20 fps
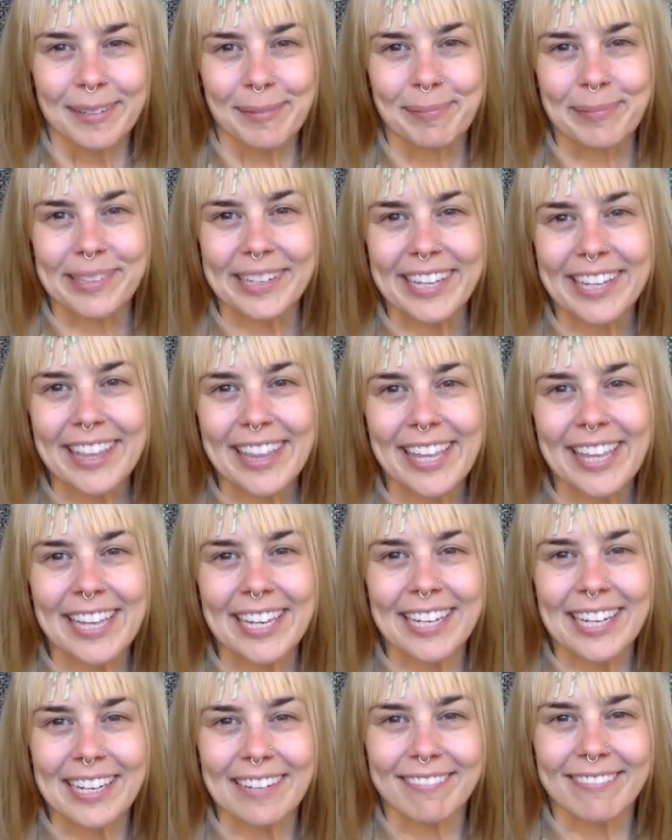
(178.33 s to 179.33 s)
Breathe
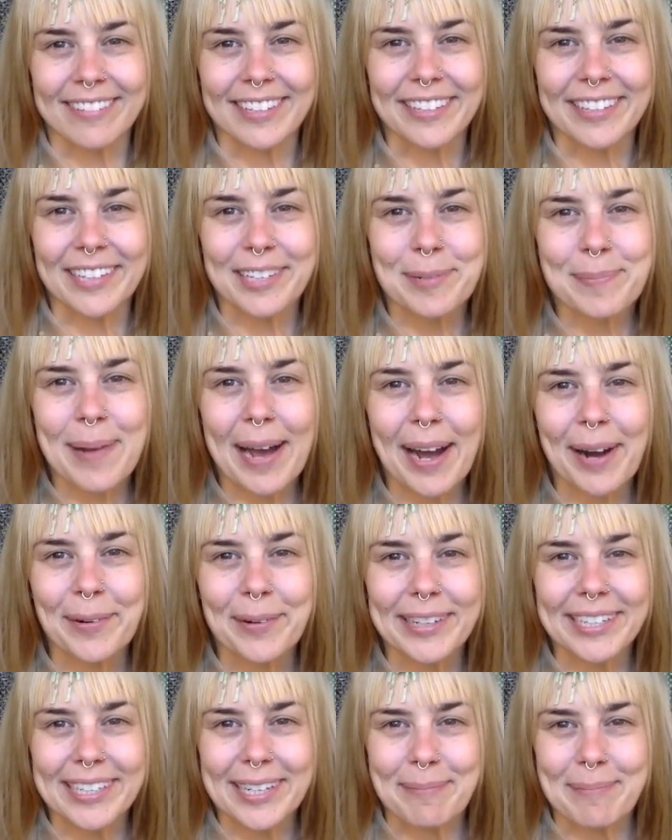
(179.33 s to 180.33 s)
in and feel your
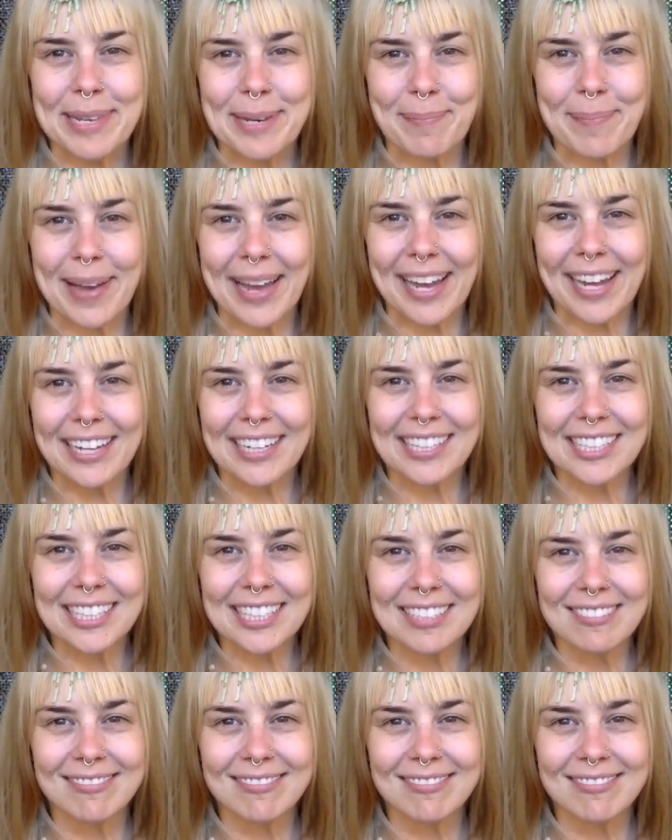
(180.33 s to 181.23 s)
power coming back.